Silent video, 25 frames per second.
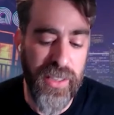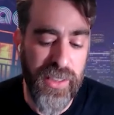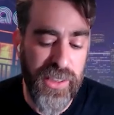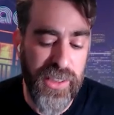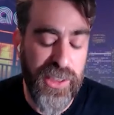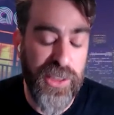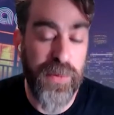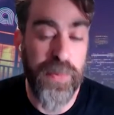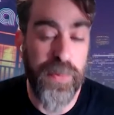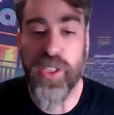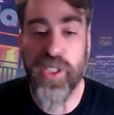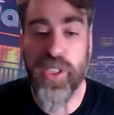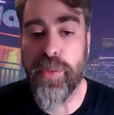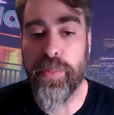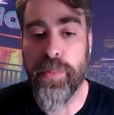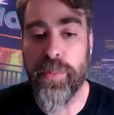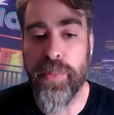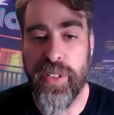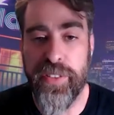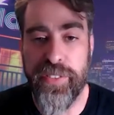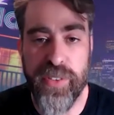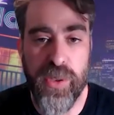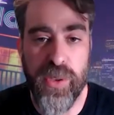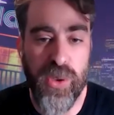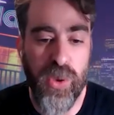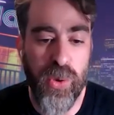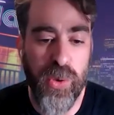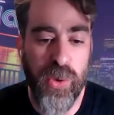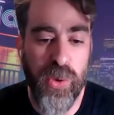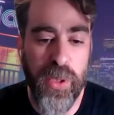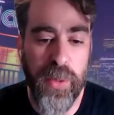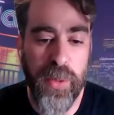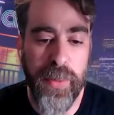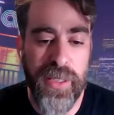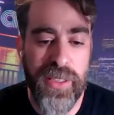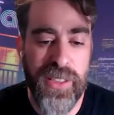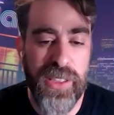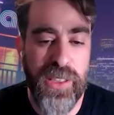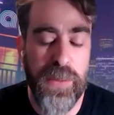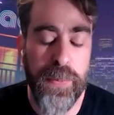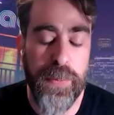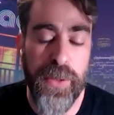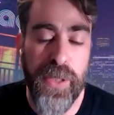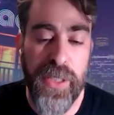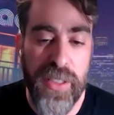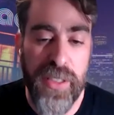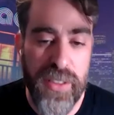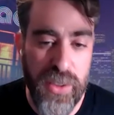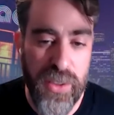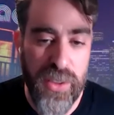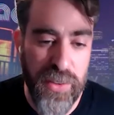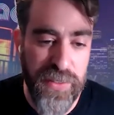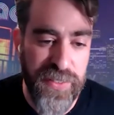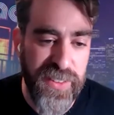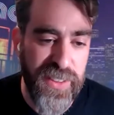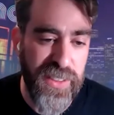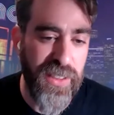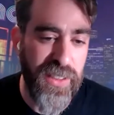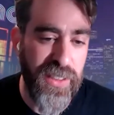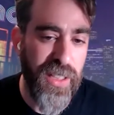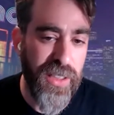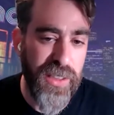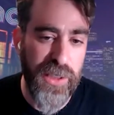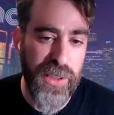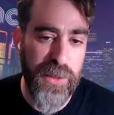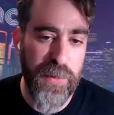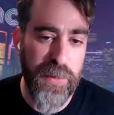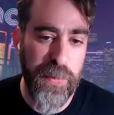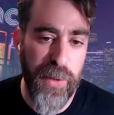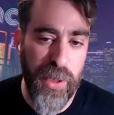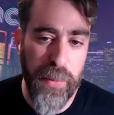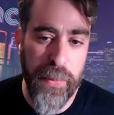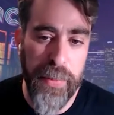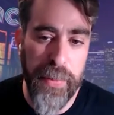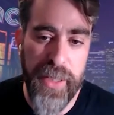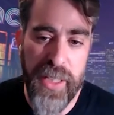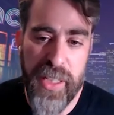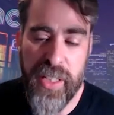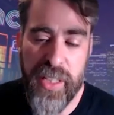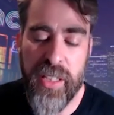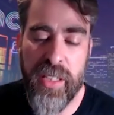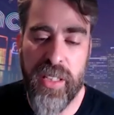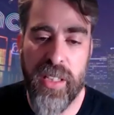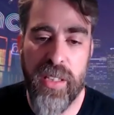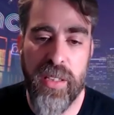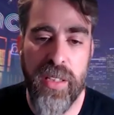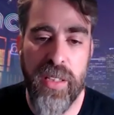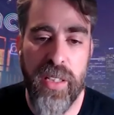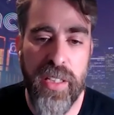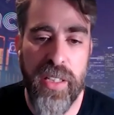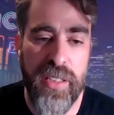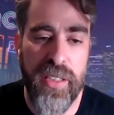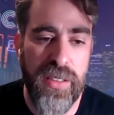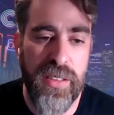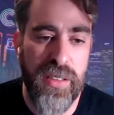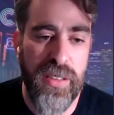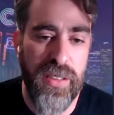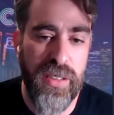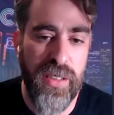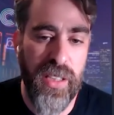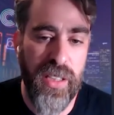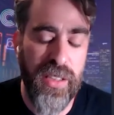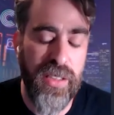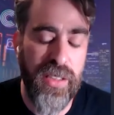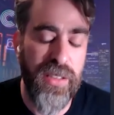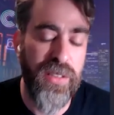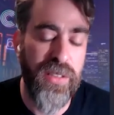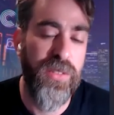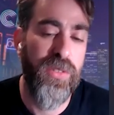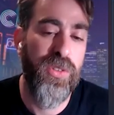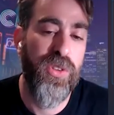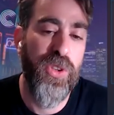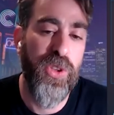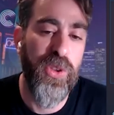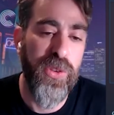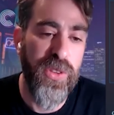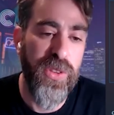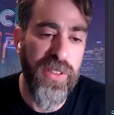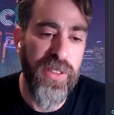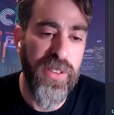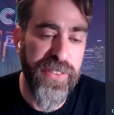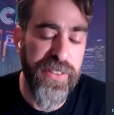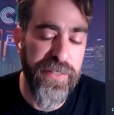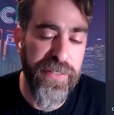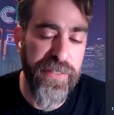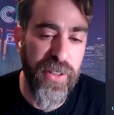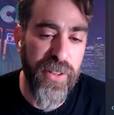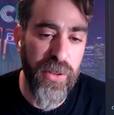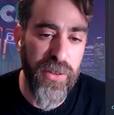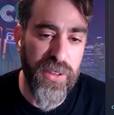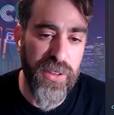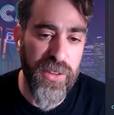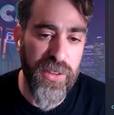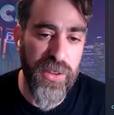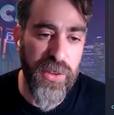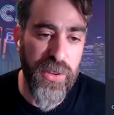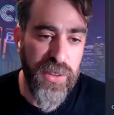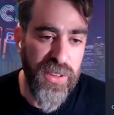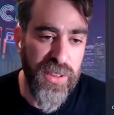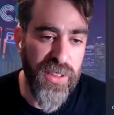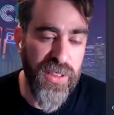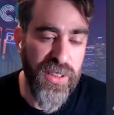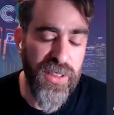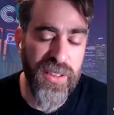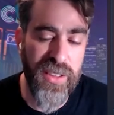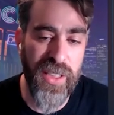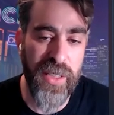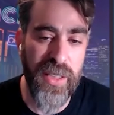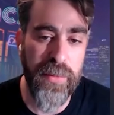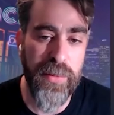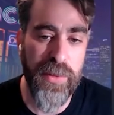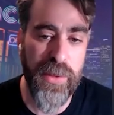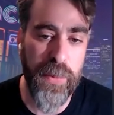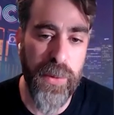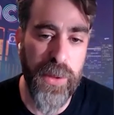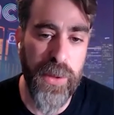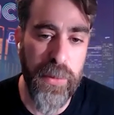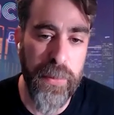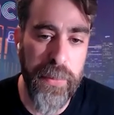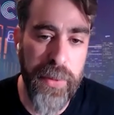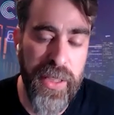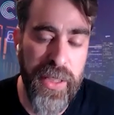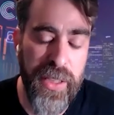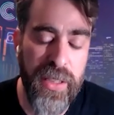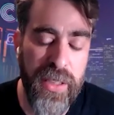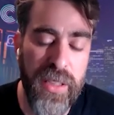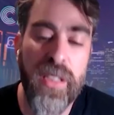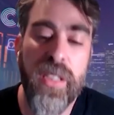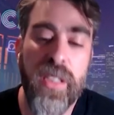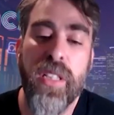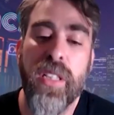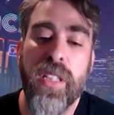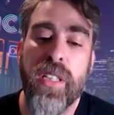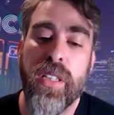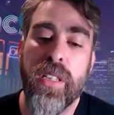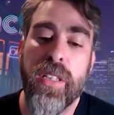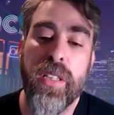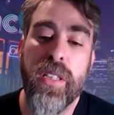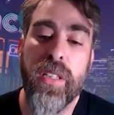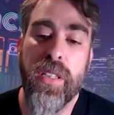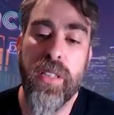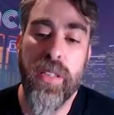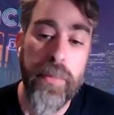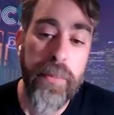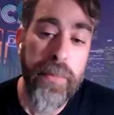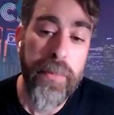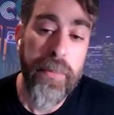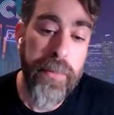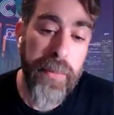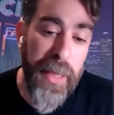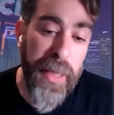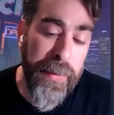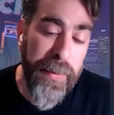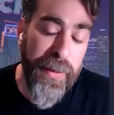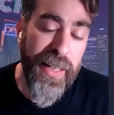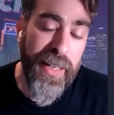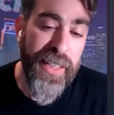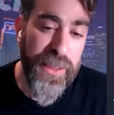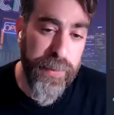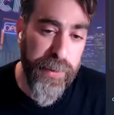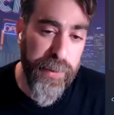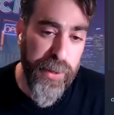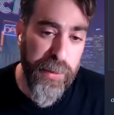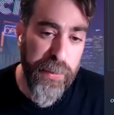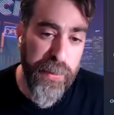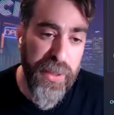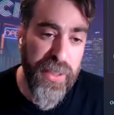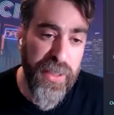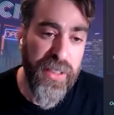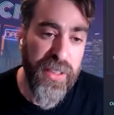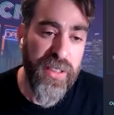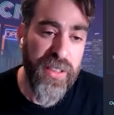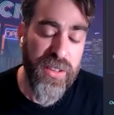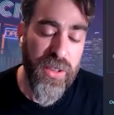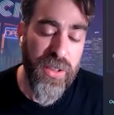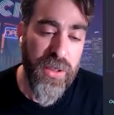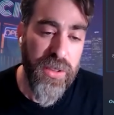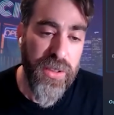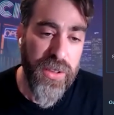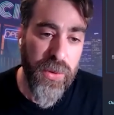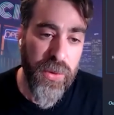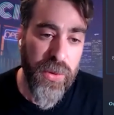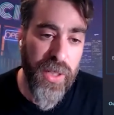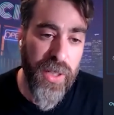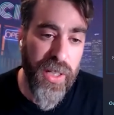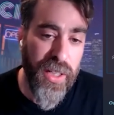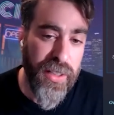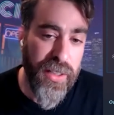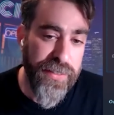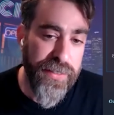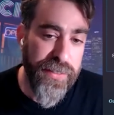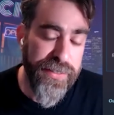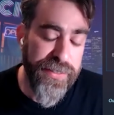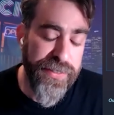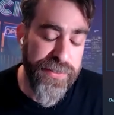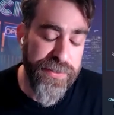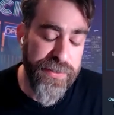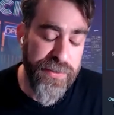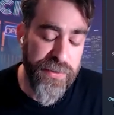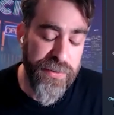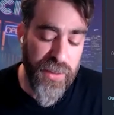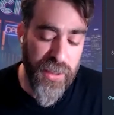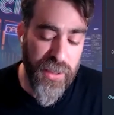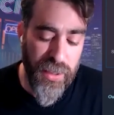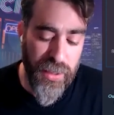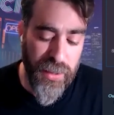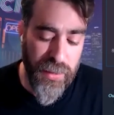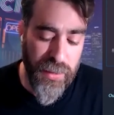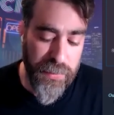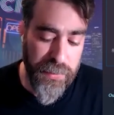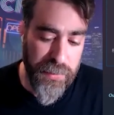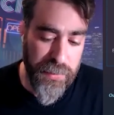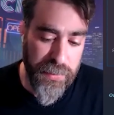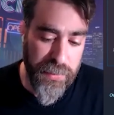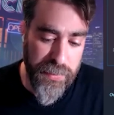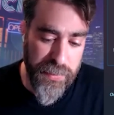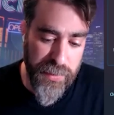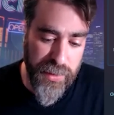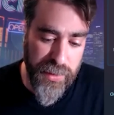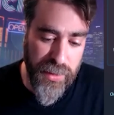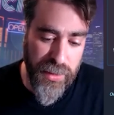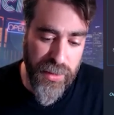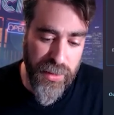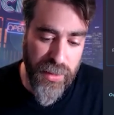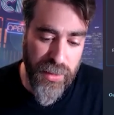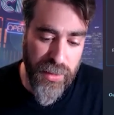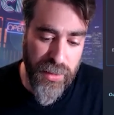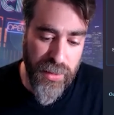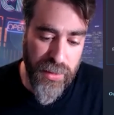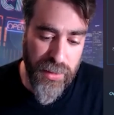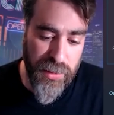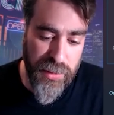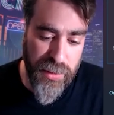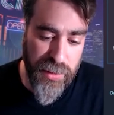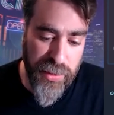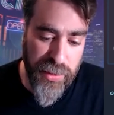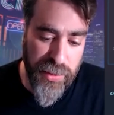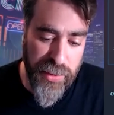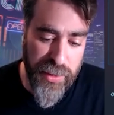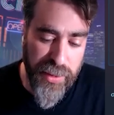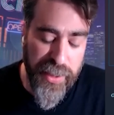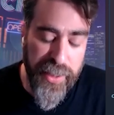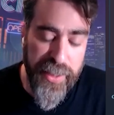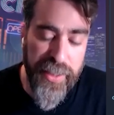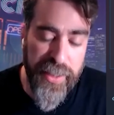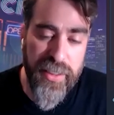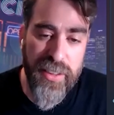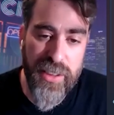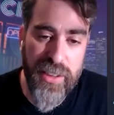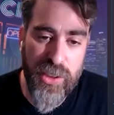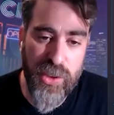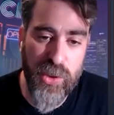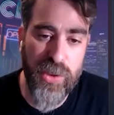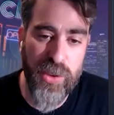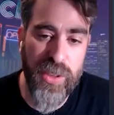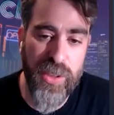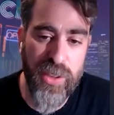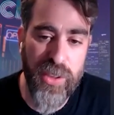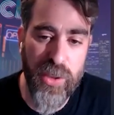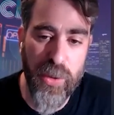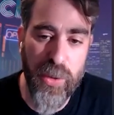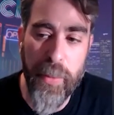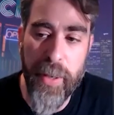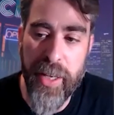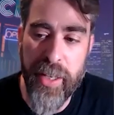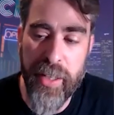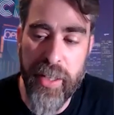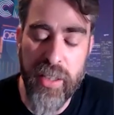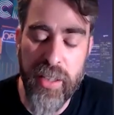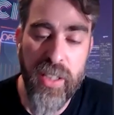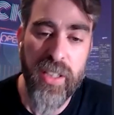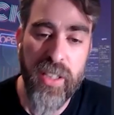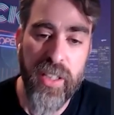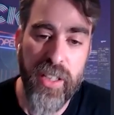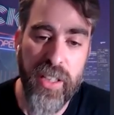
a Spring, if we're talking about Spring, so if it's like a Spring bean and, and like two different flows are using the same Spring bean, maybe that Spring bean is also kind of um, uh, hints to the domain.